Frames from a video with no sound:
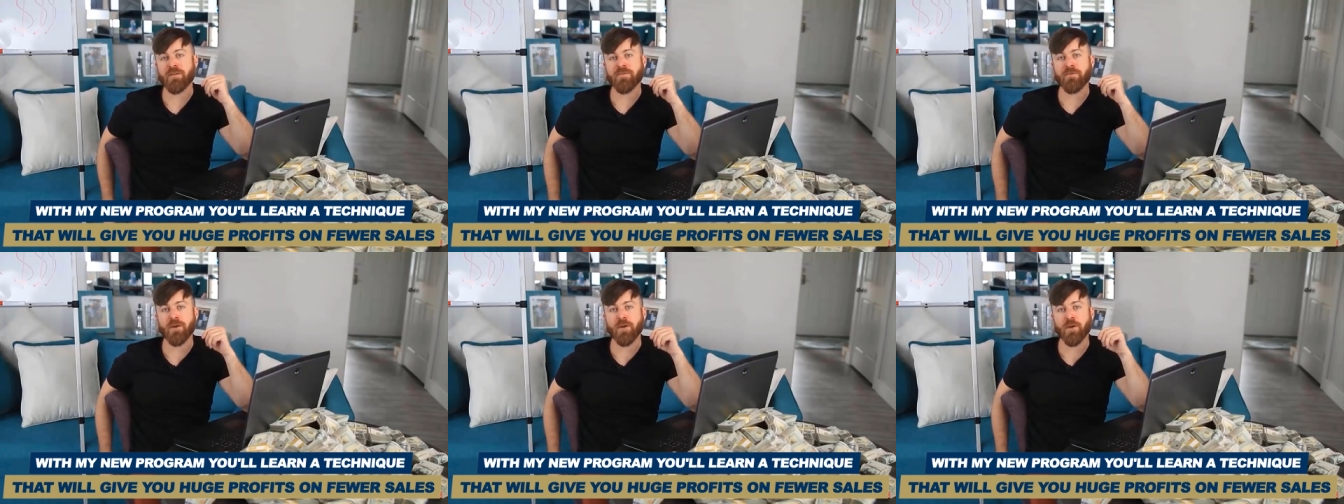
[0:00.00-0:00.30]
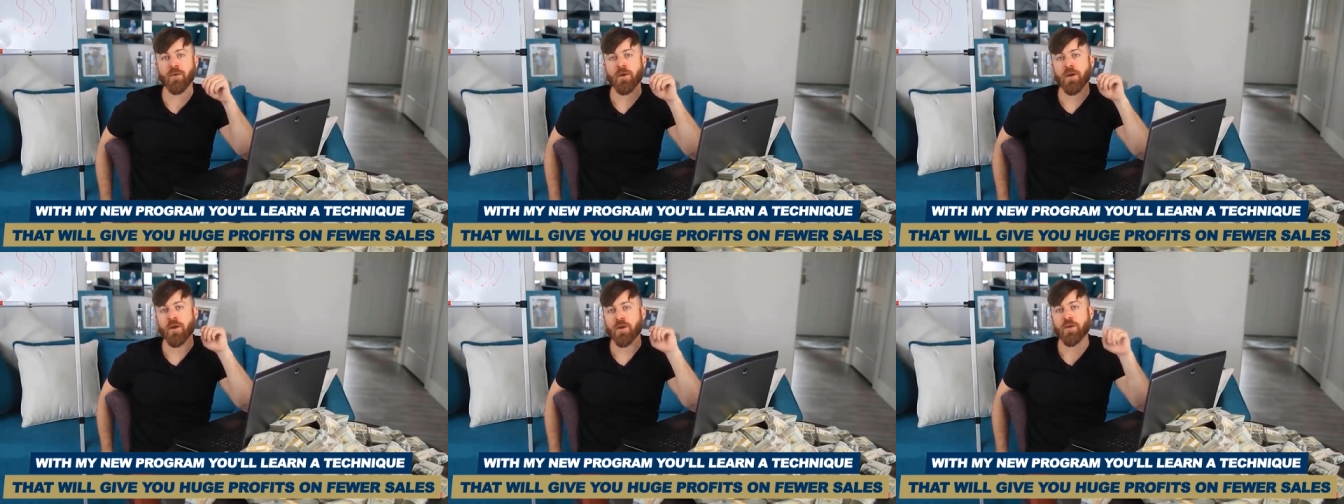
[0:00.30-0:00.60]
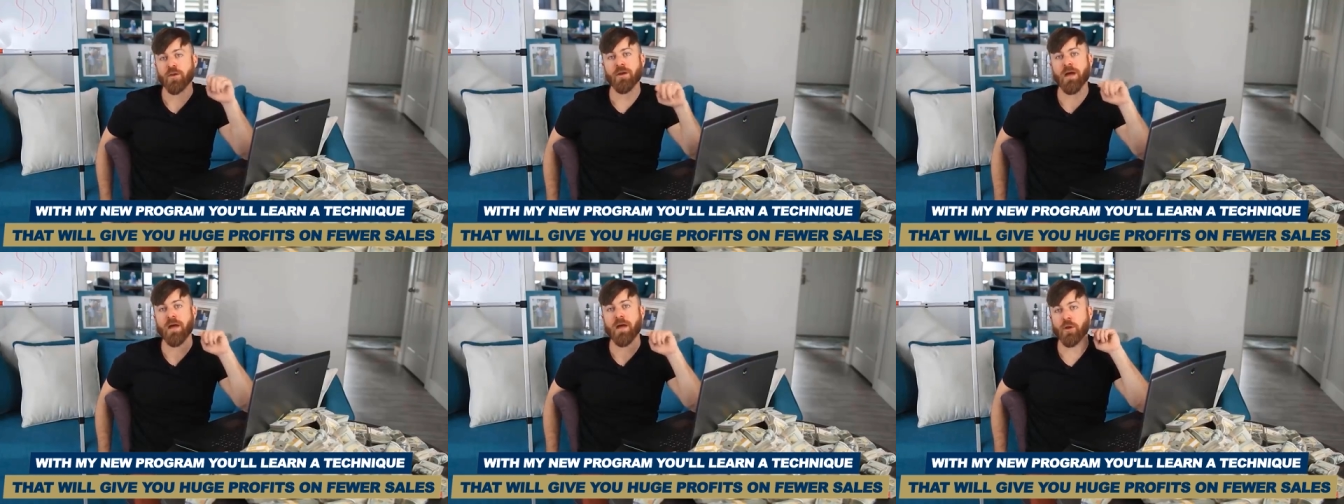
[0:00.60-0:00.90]
of
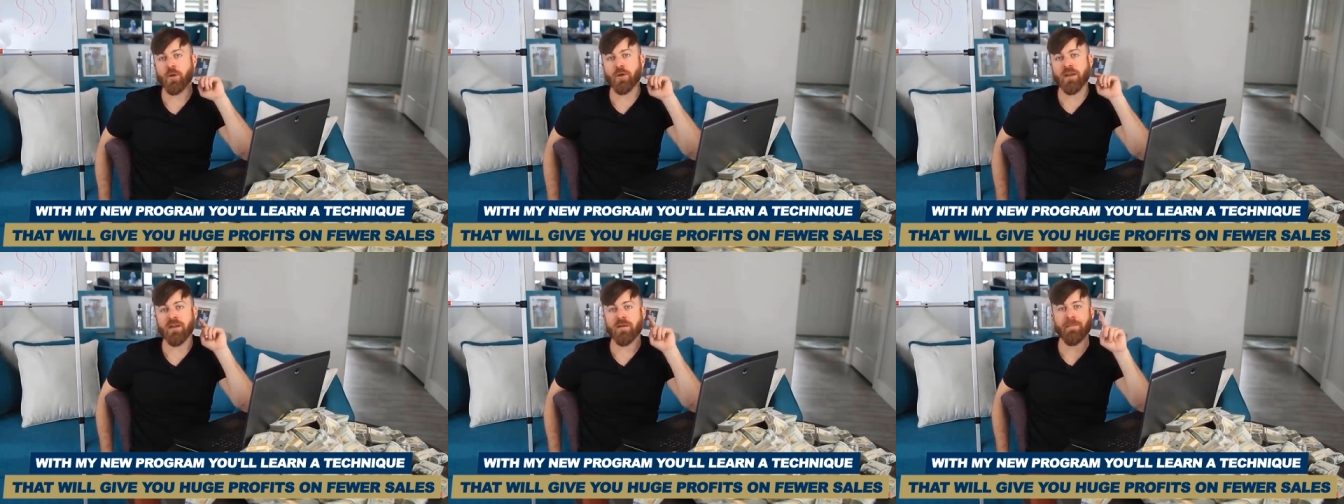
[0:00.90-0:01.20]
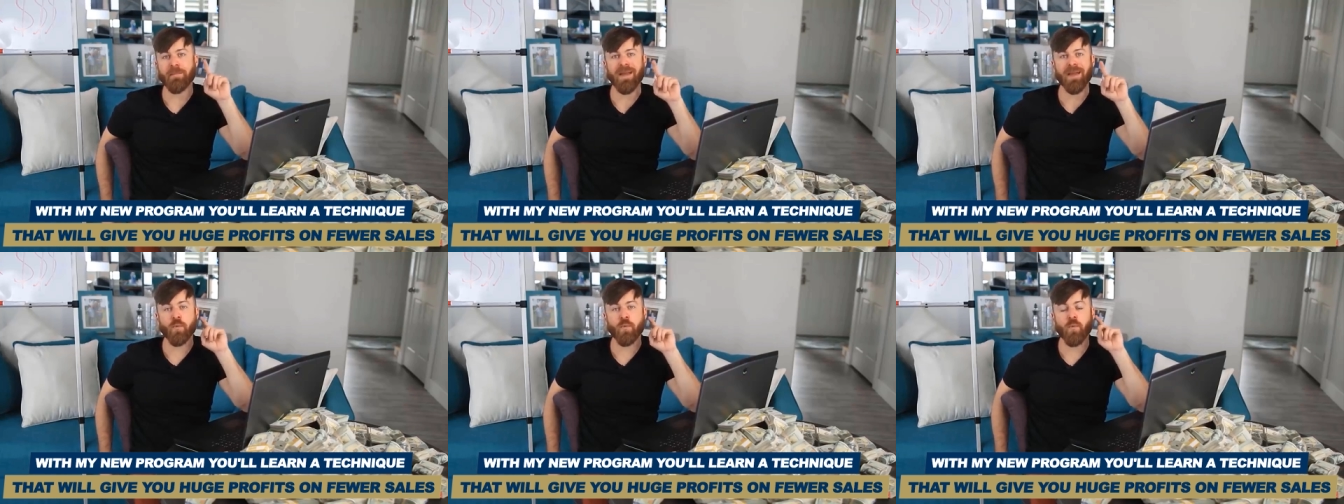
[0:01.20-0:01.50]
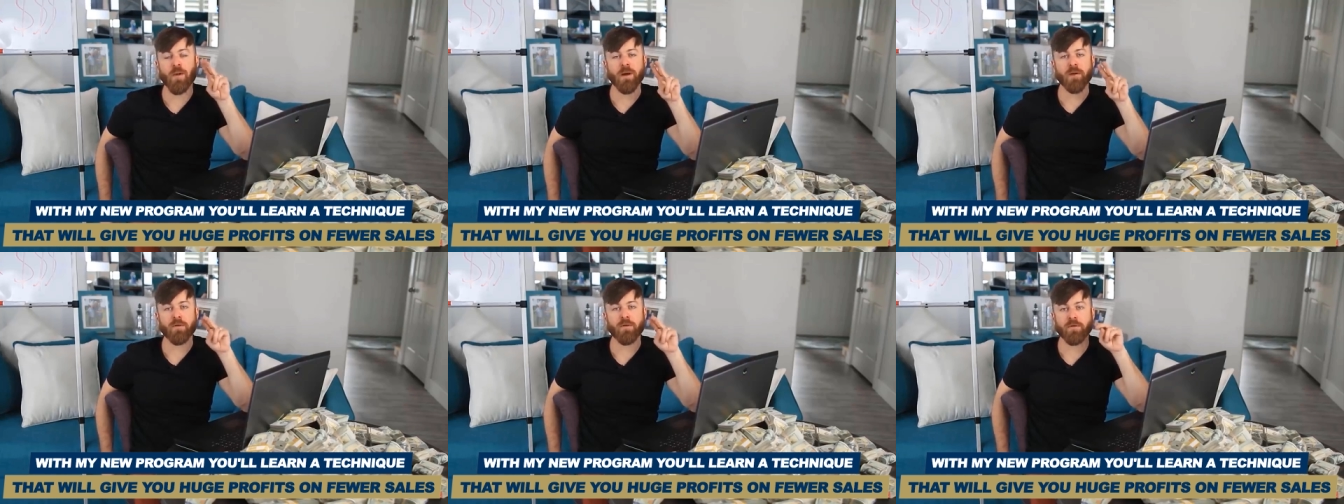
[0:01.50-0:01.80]
dollars from a single
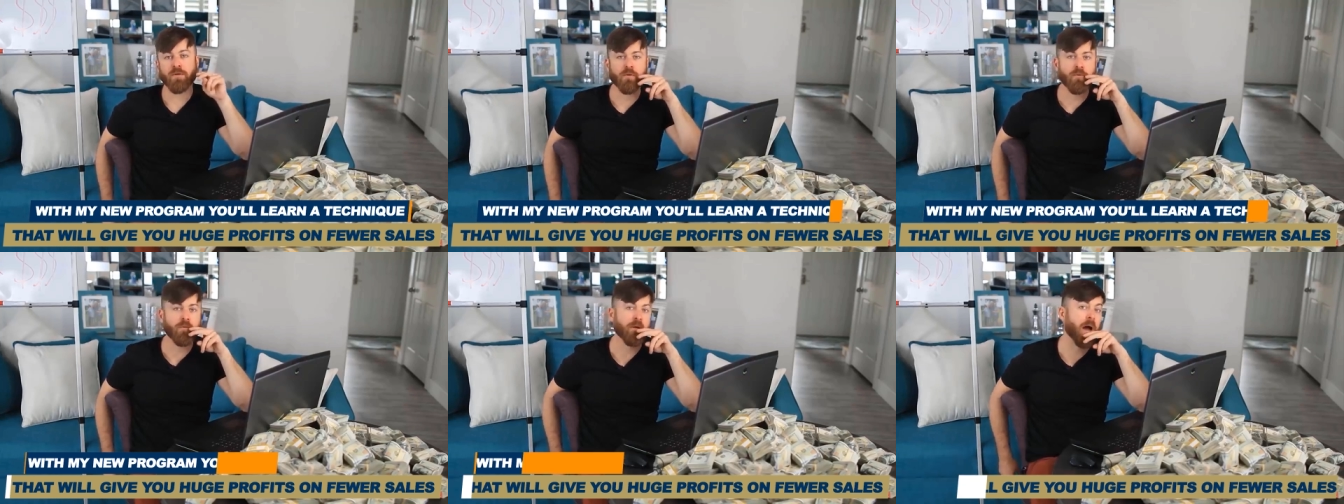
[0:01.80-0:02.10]
click.